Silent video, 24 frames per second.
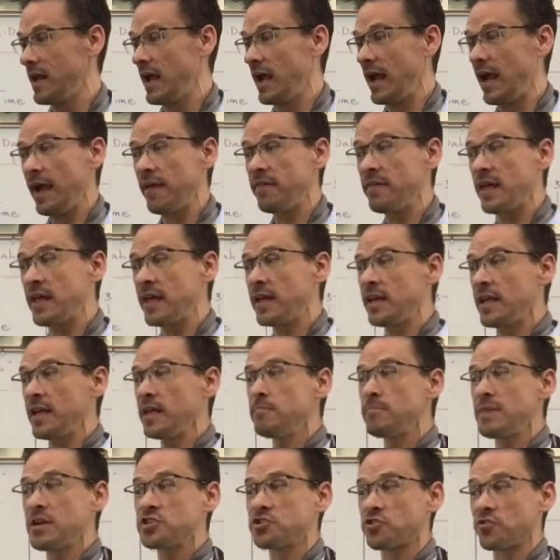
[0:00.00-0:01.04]
And then in
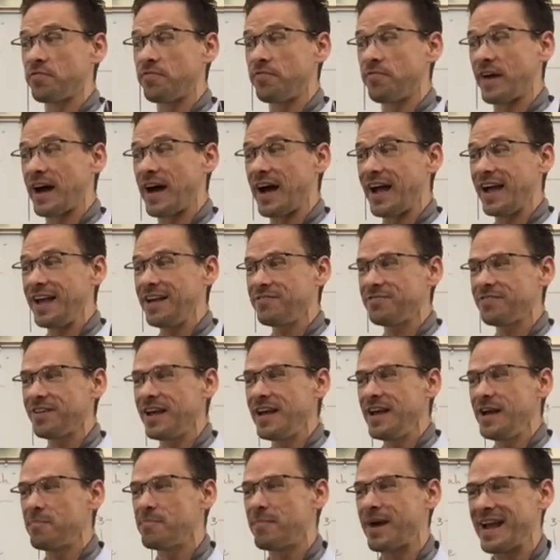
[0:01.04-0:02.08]
measure 5,
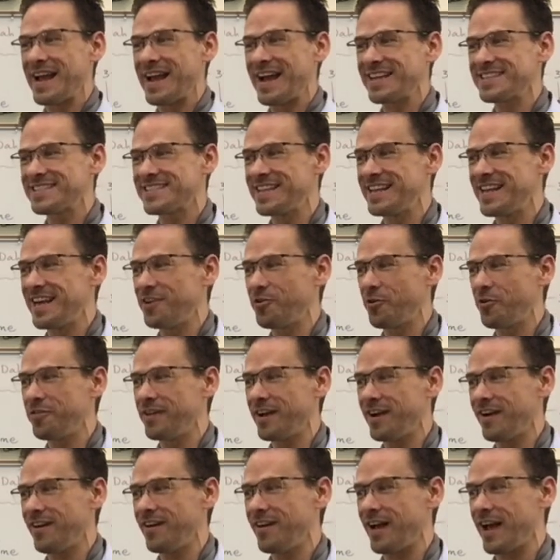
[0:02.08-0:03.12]
my accidental there,